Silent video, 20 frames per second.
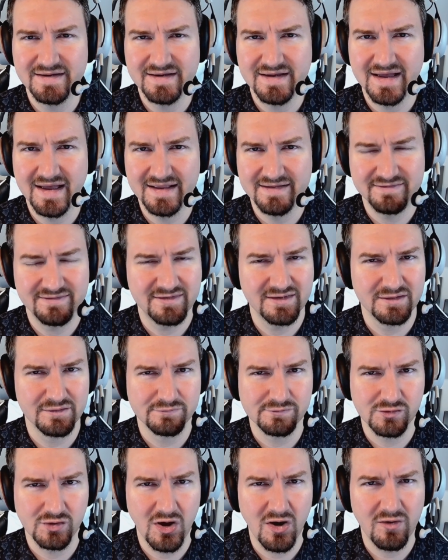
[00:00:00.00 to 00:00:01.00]
instead
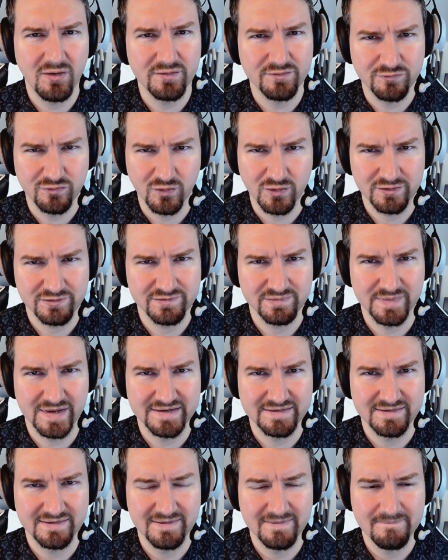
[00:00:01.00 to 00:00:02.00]
of law
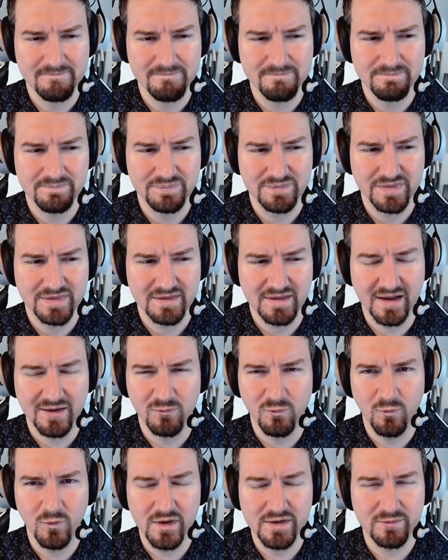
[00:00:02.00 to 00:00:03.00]
enforcement? Like,
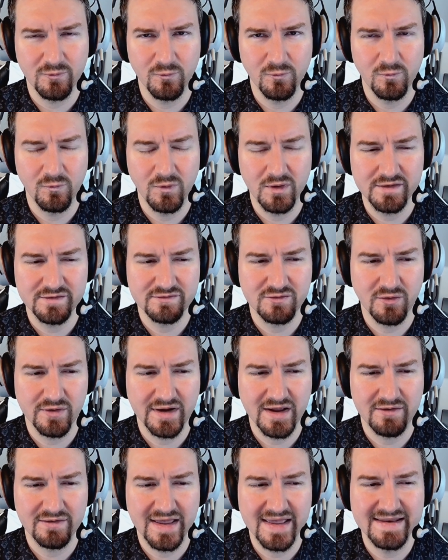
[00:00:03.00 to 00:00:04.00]
what is
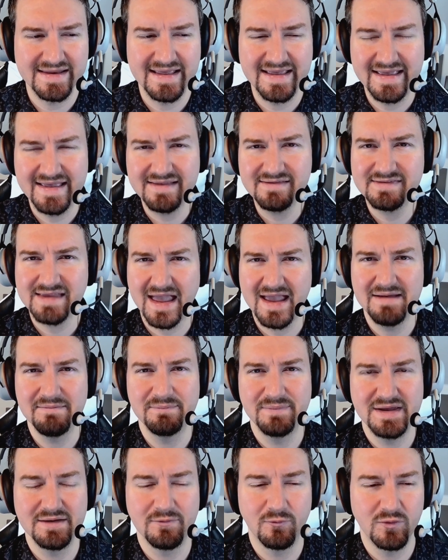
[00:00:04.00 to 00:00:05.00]
going on? And
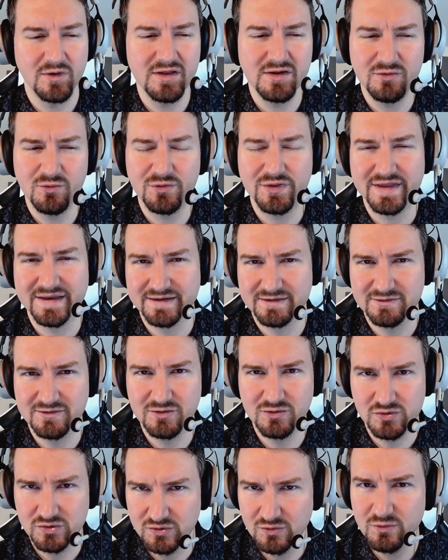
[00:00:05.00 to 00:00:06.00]
what do you think? Do
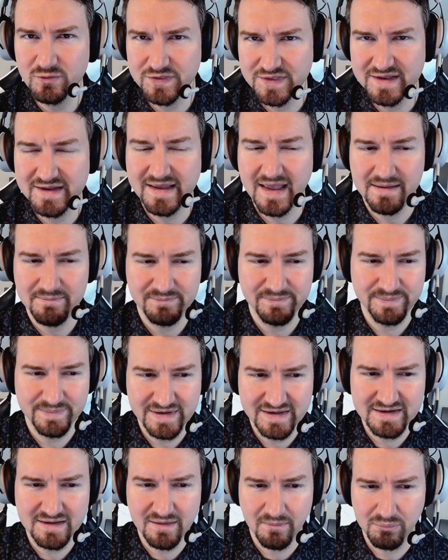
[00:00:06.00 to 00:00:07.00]
you think a
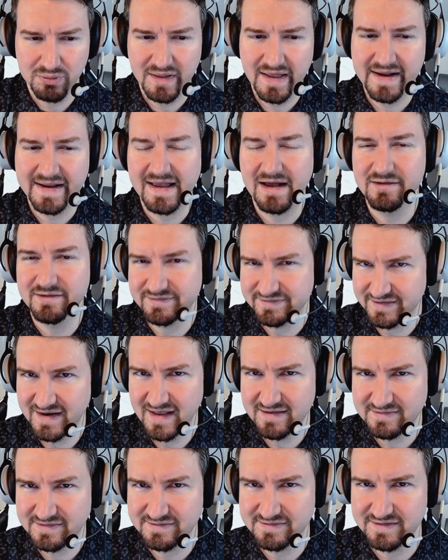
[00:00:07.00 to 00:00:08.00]
media blackout is
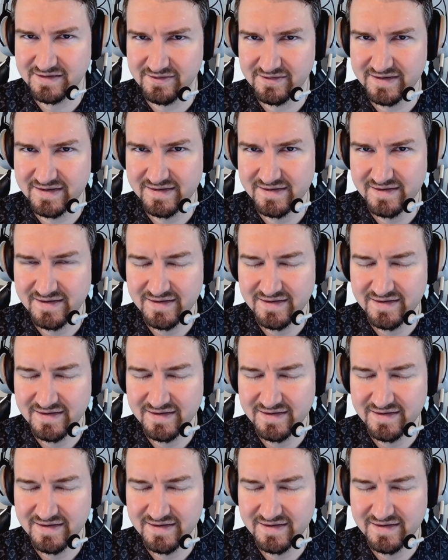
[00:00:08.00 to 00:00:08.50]
necessary